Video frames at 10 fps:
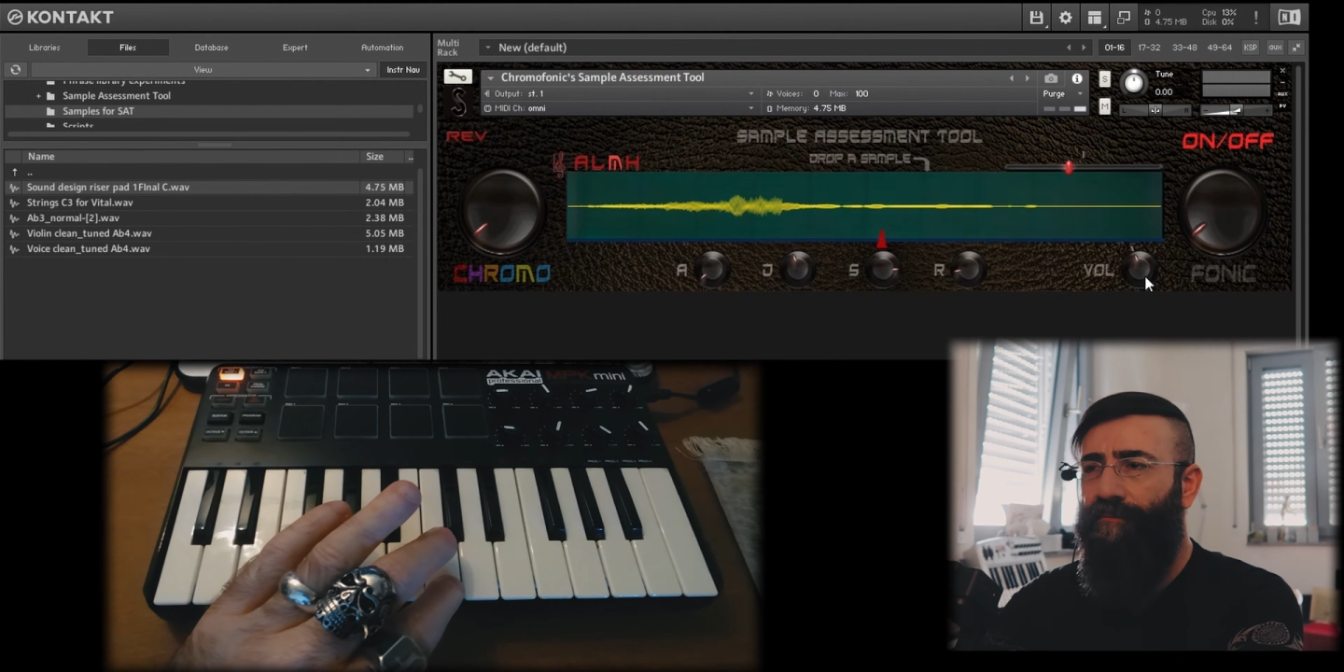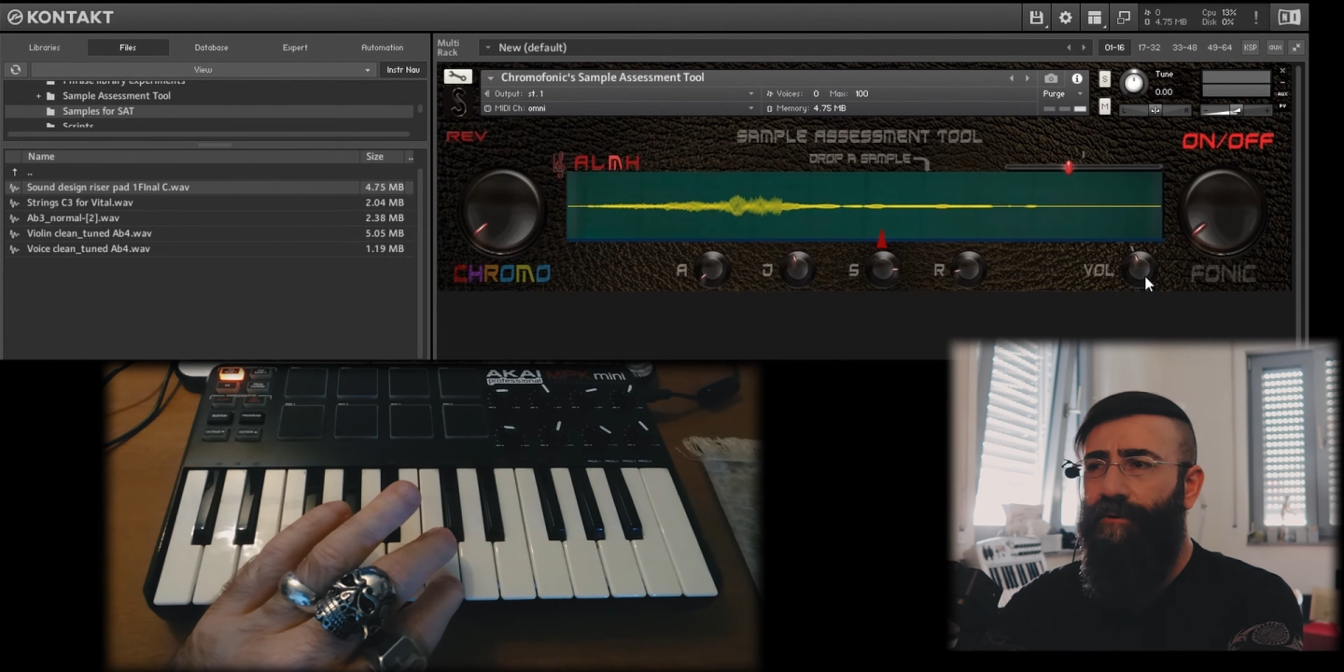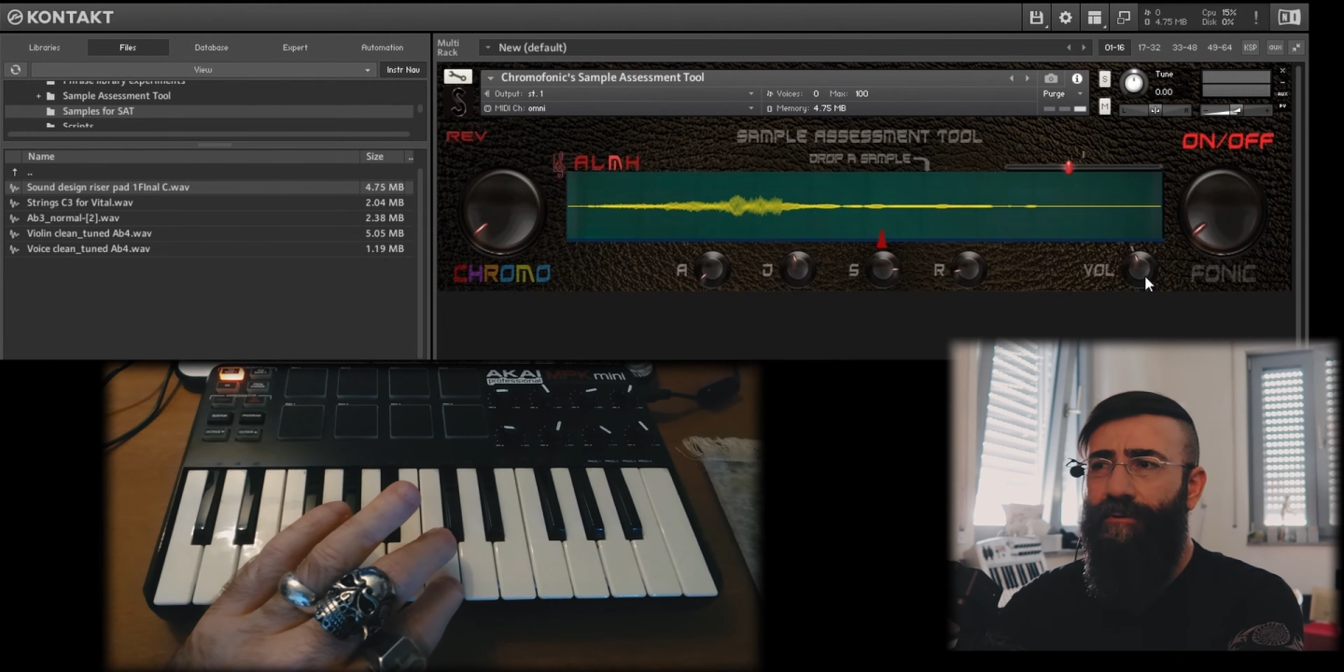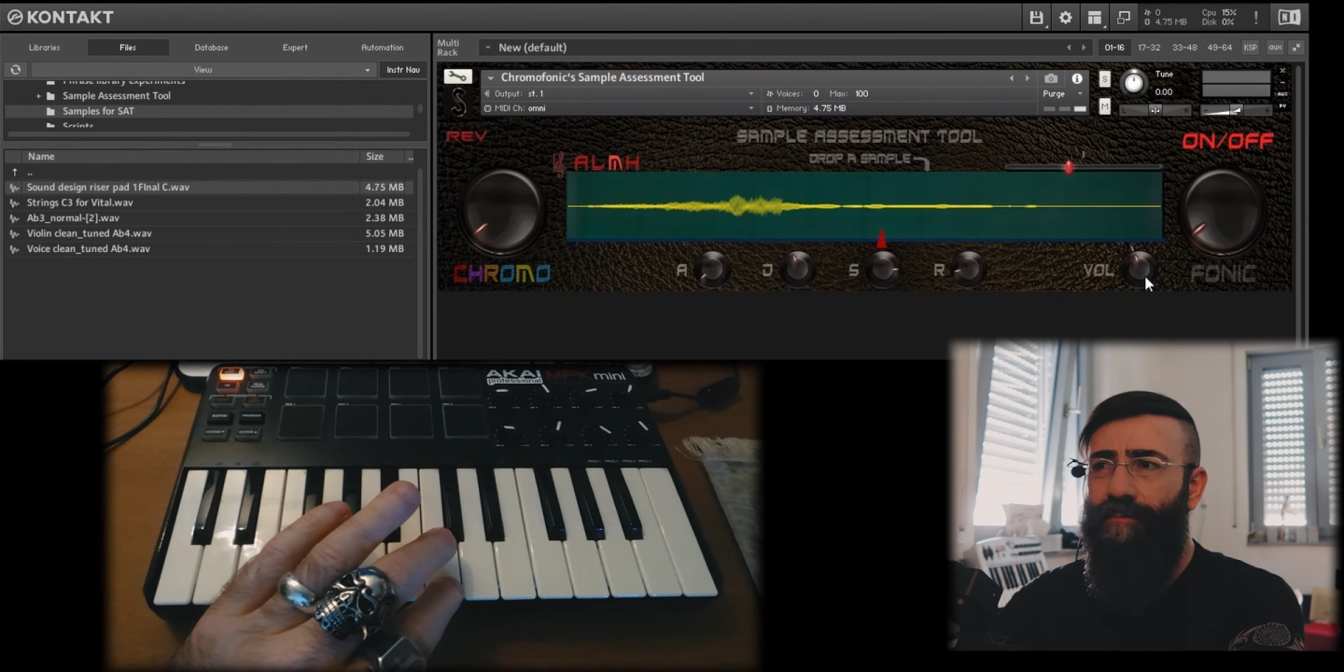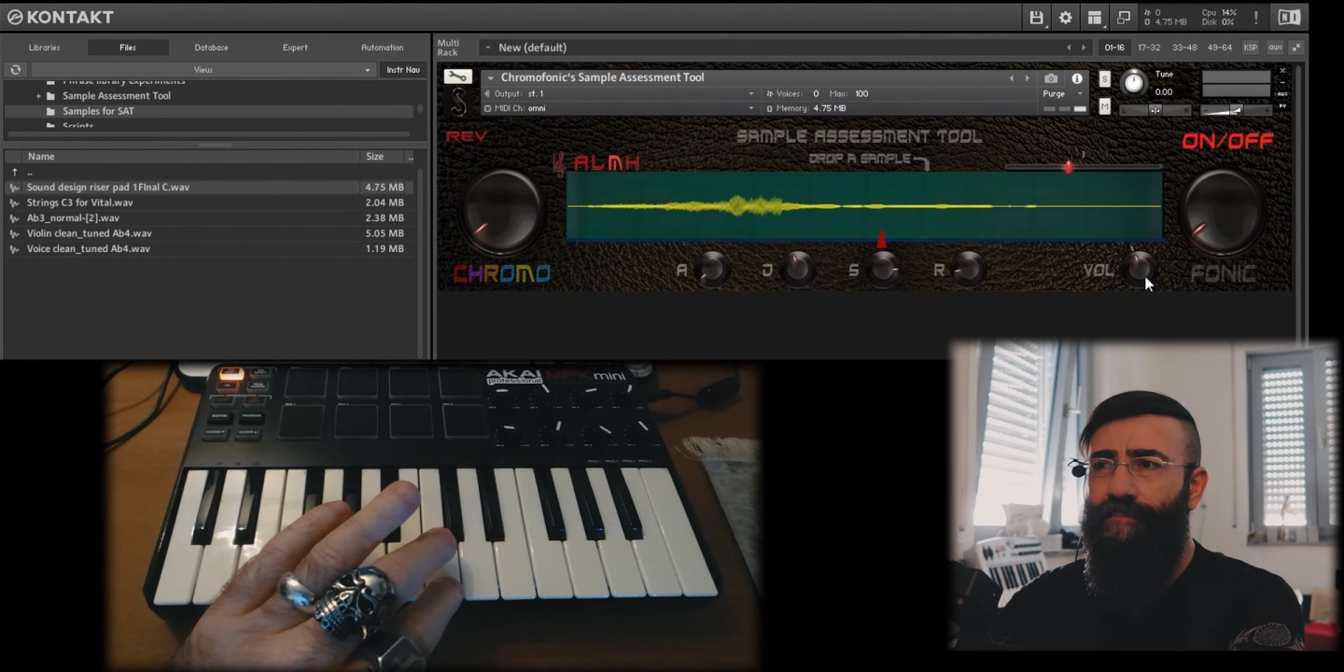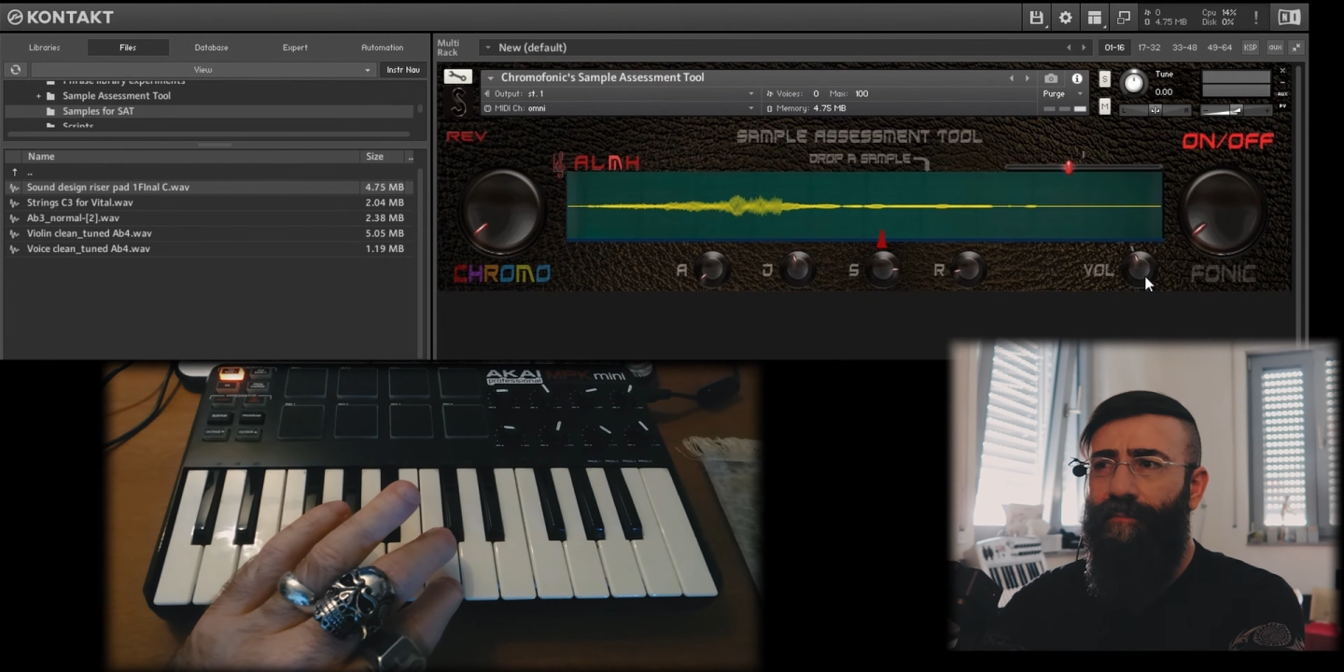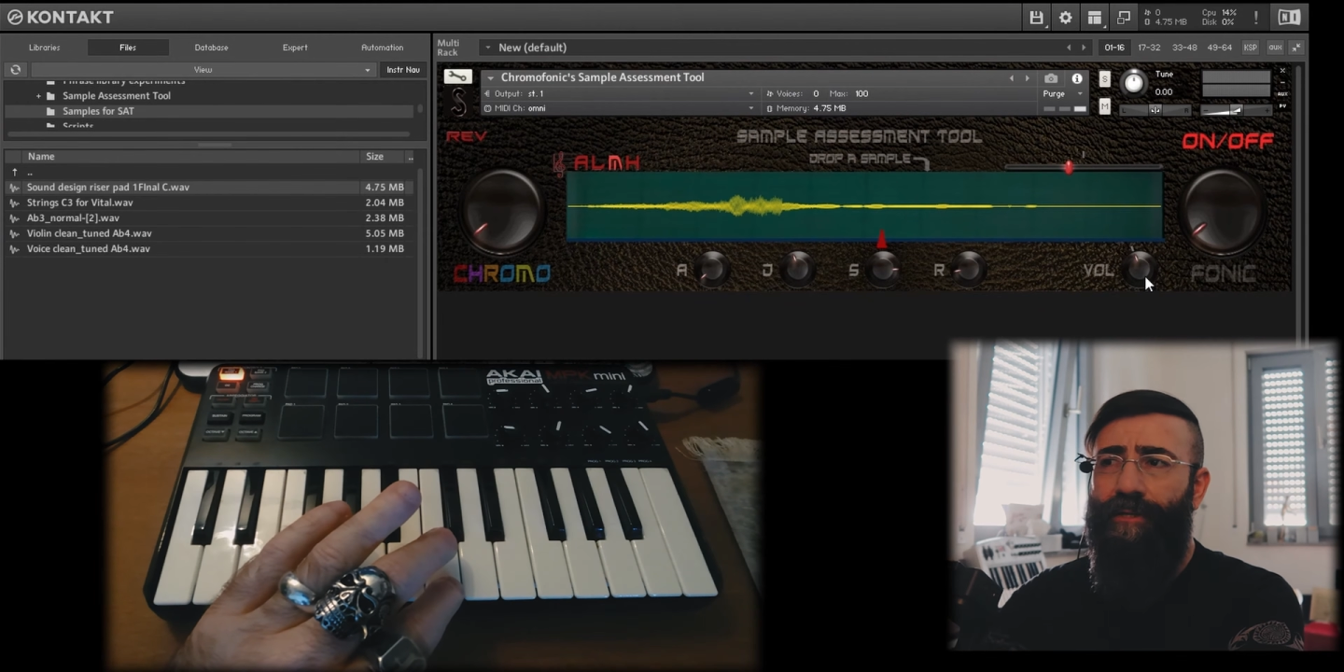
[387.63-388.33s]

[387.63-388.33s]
volume,